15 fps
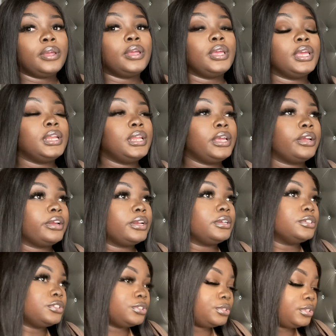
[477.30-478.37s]
in the hair
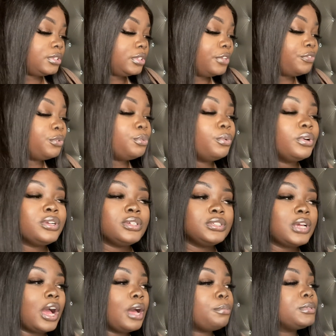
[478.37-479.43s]
industry. If you want to
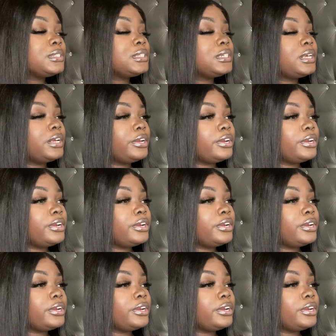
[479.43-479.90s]
hop into the hair